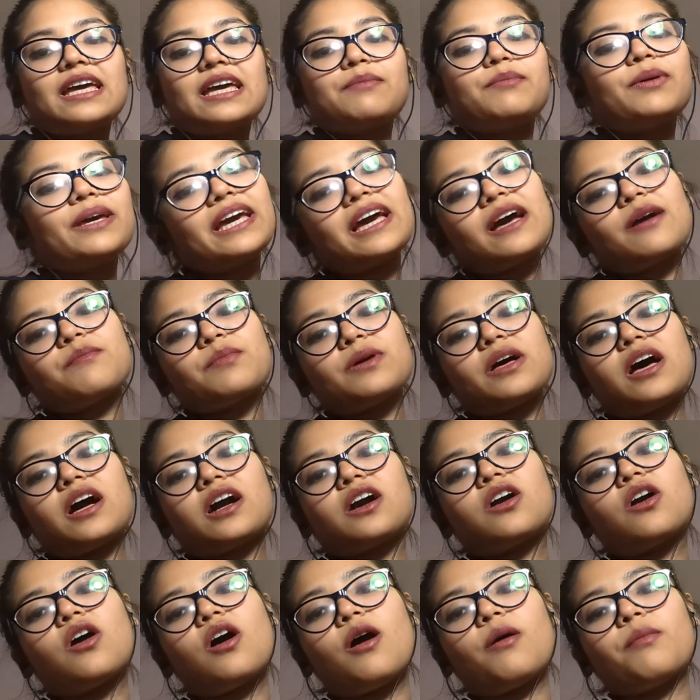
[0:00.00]
pick up a
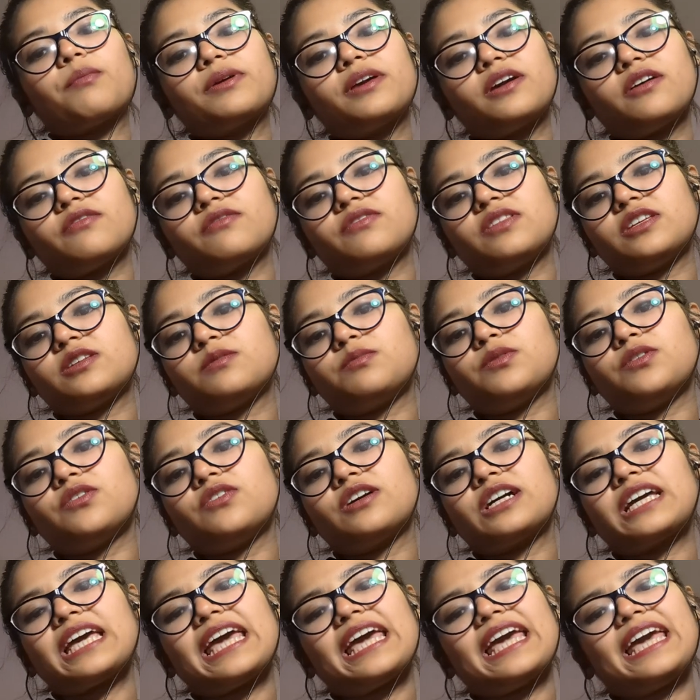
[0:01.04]
copy of this
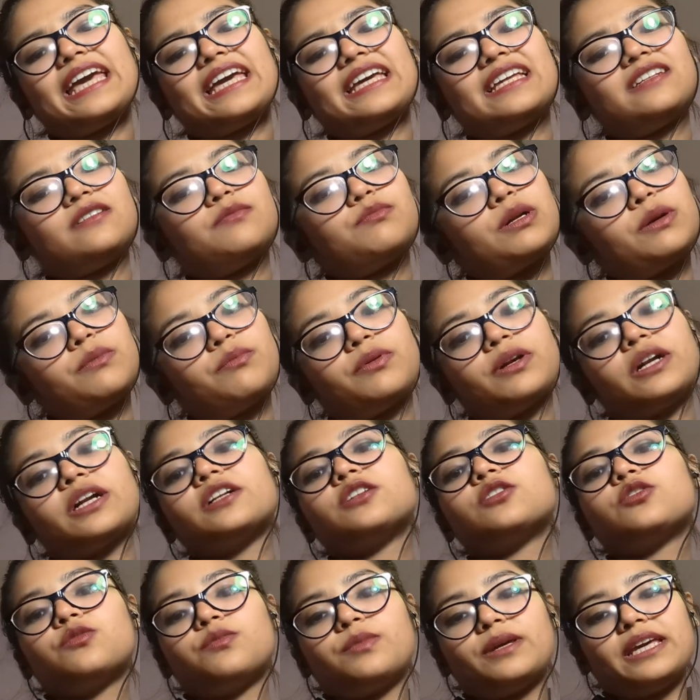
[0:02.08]
book and prepare
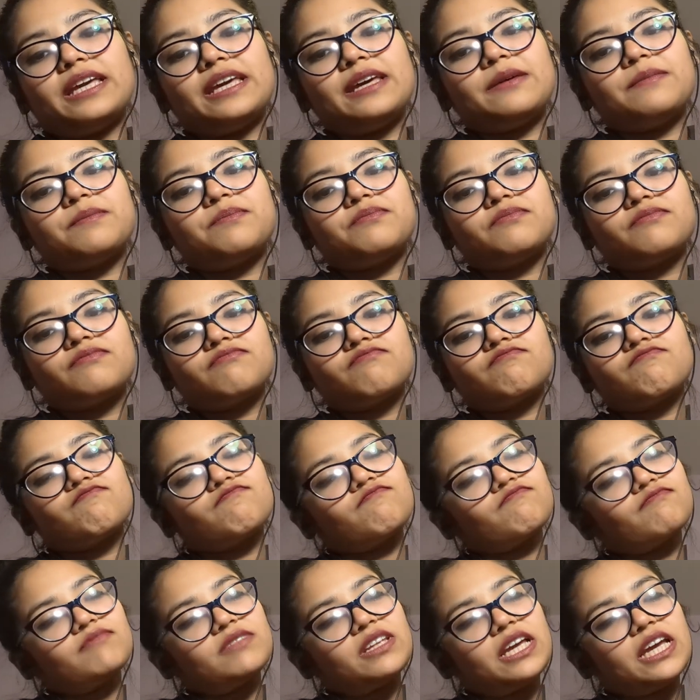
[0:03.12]
to be
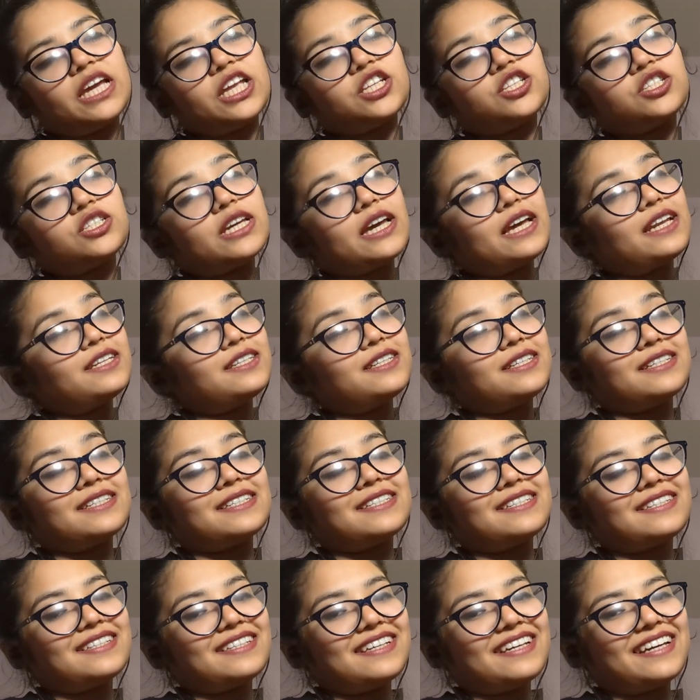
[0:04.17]

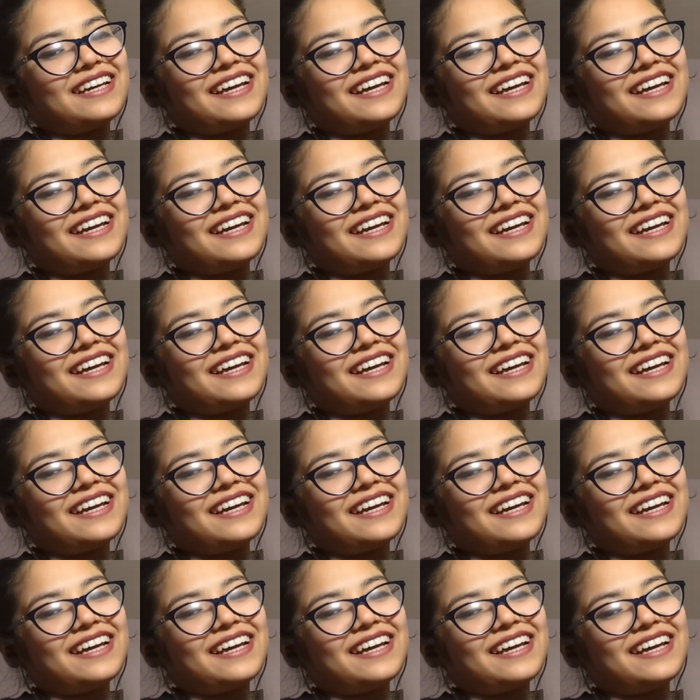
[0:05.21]
enchanted.